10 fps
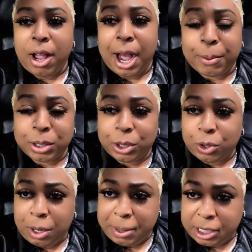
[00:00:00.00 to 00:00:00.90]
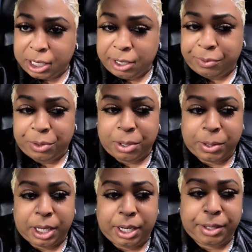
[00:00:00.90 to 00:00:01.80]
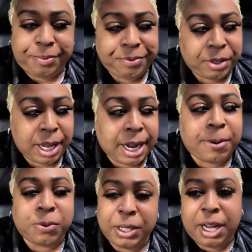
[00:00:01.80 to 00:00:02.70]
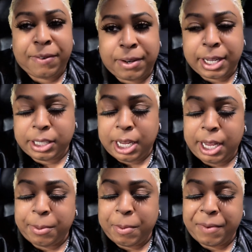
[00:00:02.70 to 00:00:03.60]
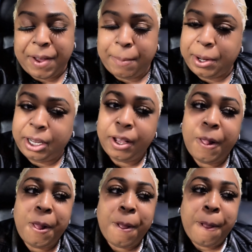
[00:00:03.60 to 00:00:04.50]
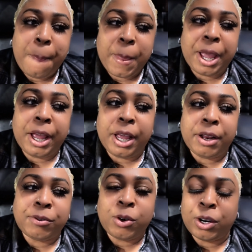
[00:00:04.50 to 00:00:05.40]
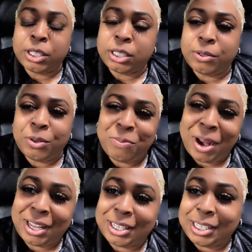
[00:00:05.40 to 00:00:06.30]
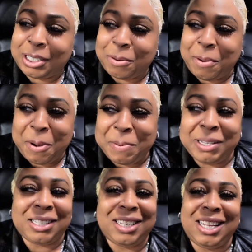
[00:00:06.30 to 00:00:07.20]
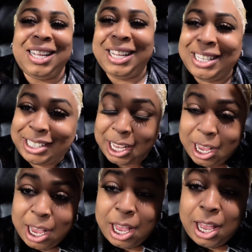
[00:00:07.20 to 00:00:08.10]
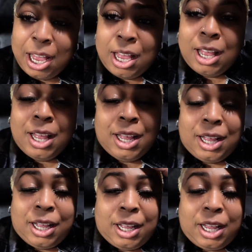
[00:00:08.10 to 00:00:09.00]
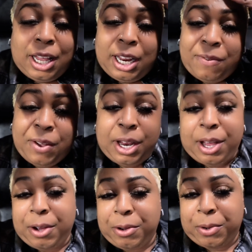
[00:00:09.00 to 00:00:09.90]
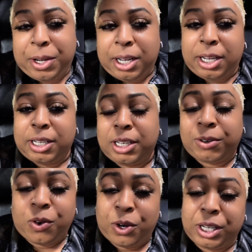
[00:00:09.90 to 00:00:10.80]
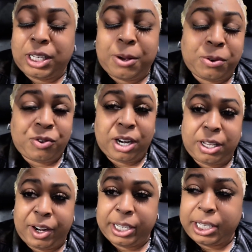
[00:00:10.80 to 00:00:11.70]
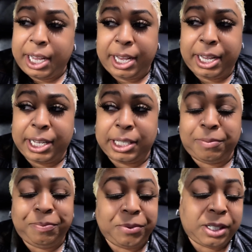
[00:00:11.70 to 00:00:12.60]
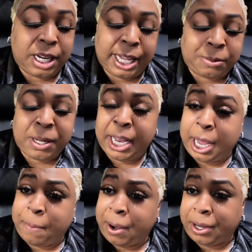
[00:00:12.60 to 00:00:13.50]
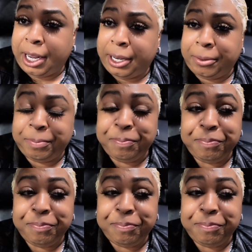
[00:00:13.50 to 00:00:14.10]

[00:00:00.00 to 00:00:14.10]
I was enjoying myself, you know what I'm saying? Like, I was really having a nice time with my family. And of course, you probably could see some moments of things in the video, because of course, I was very, very sad. Today is my dad's birthday.